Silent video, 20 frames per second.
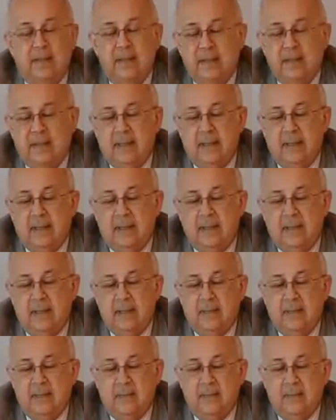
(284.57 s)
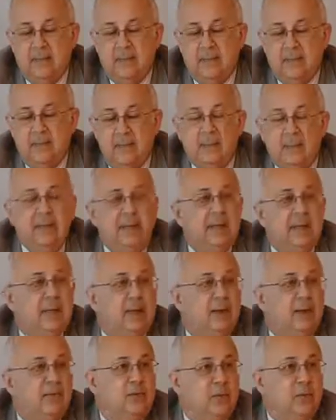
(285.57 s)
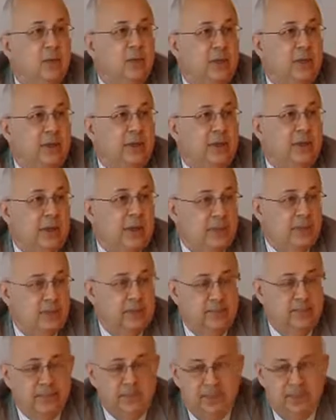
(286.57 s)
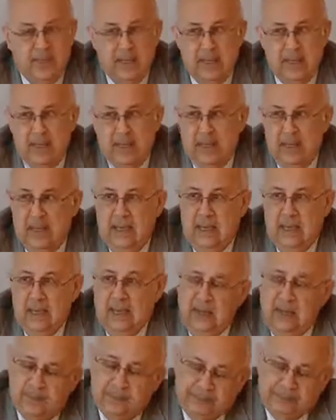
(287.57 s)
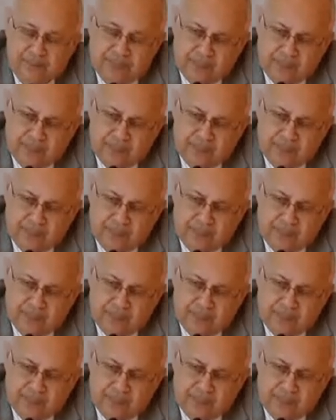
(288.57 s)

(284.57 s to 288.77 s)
the meaning of European culture. Now,